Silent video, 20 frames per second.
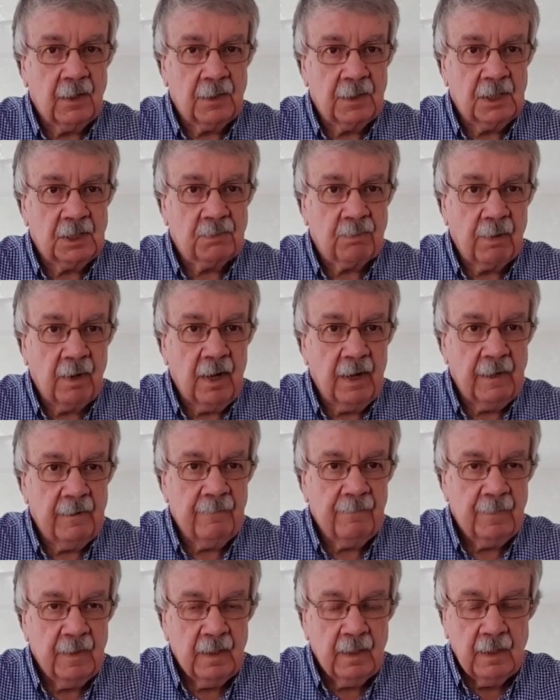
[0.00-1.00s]
on his
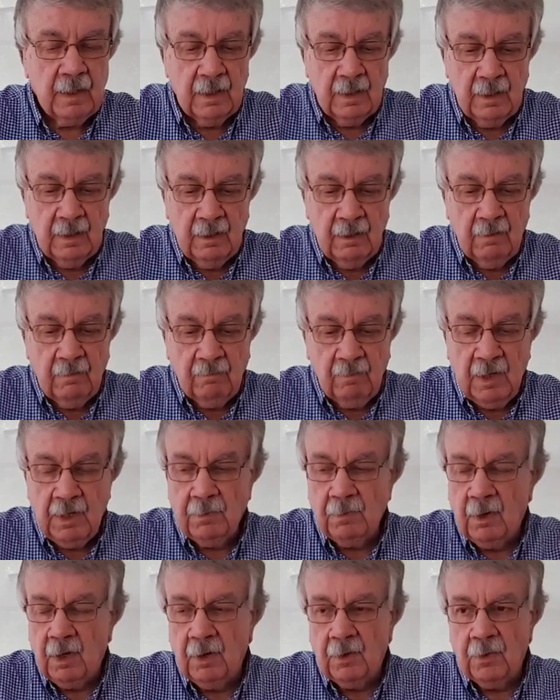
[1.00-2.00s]
brain.
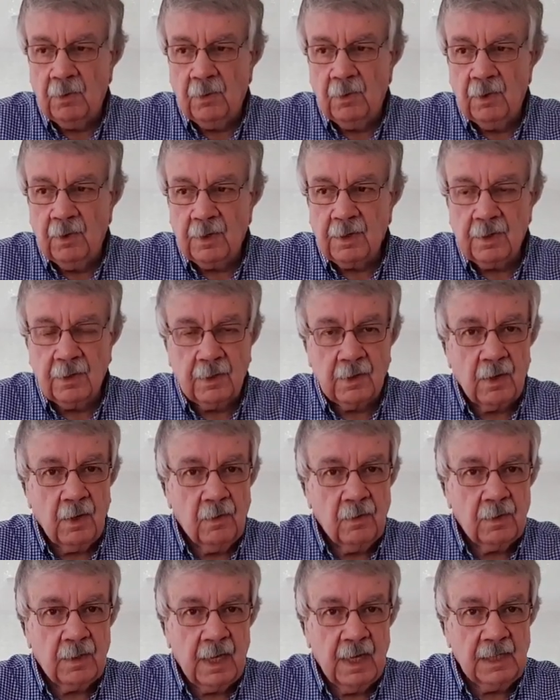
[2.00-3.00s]
Meanwhile, the work of the
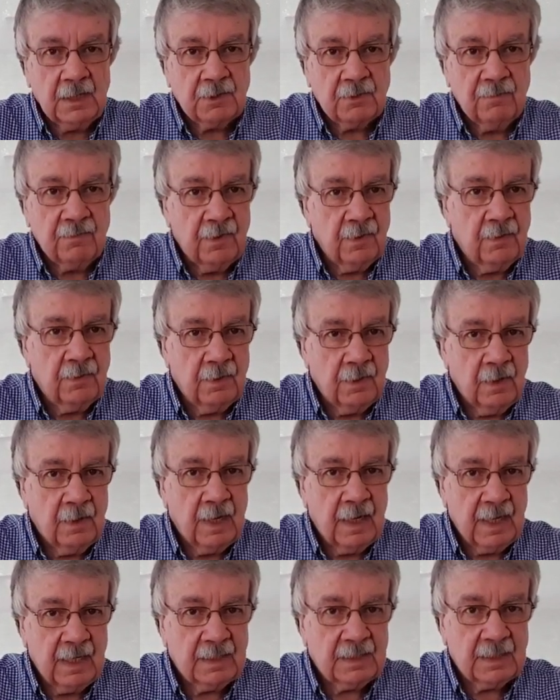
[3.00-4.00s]
Cold Case Review
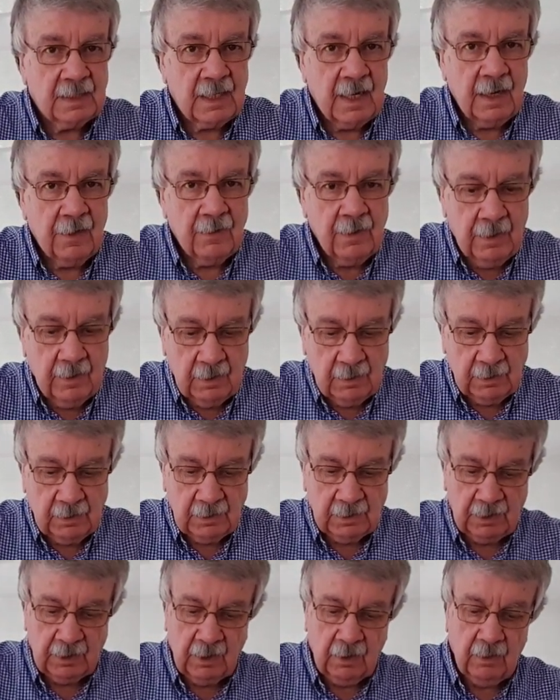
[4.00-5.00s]
Unit has to carry on.
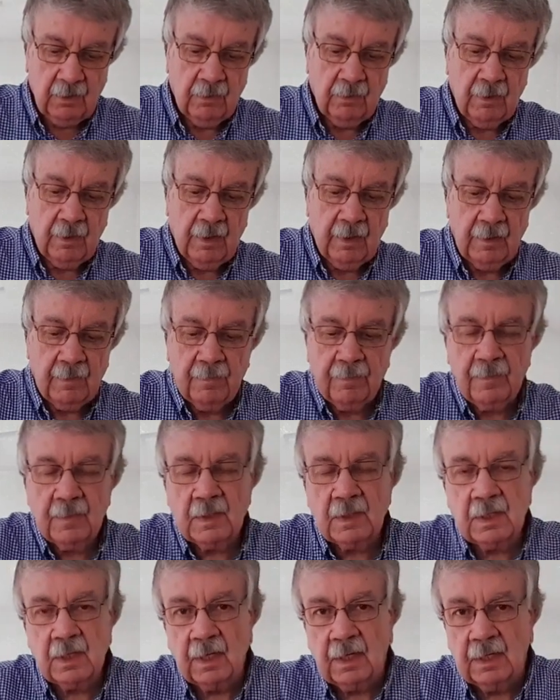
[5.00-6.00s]
So
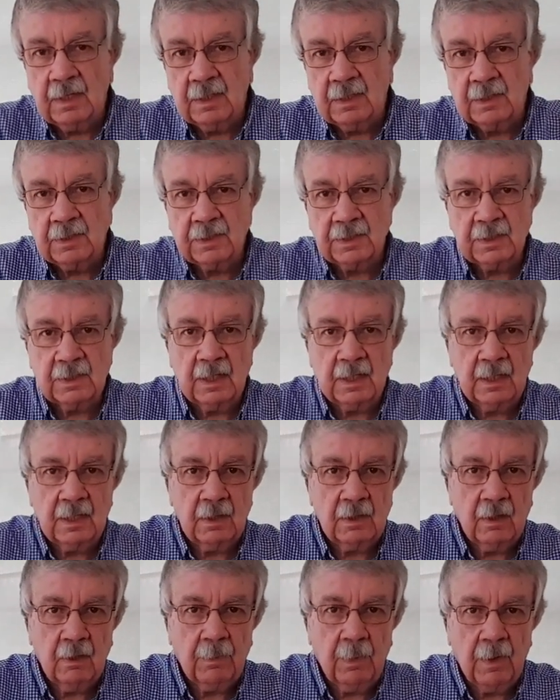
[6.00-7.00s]
Tyler's
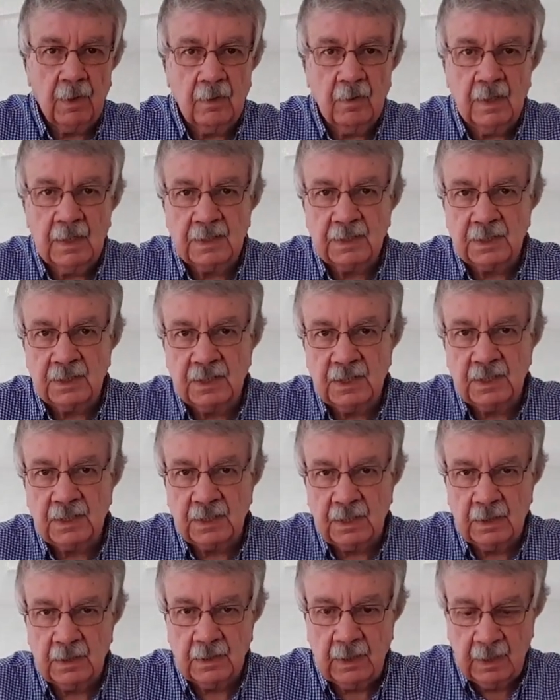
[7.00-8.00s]
Oppo, his
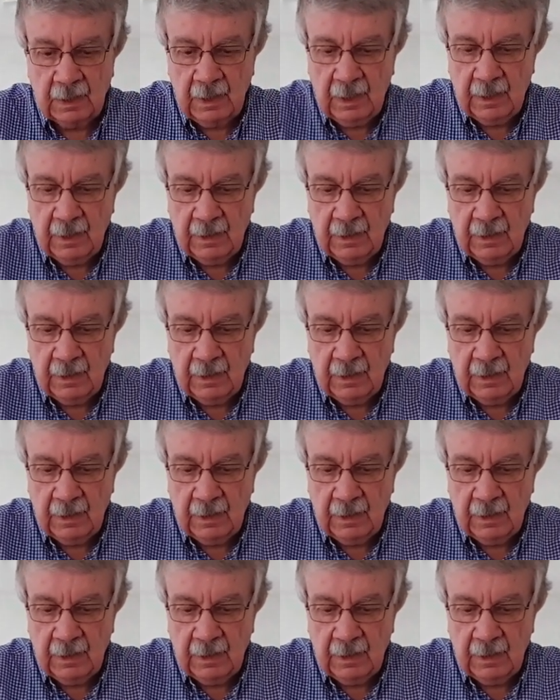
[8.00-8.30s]
assistant,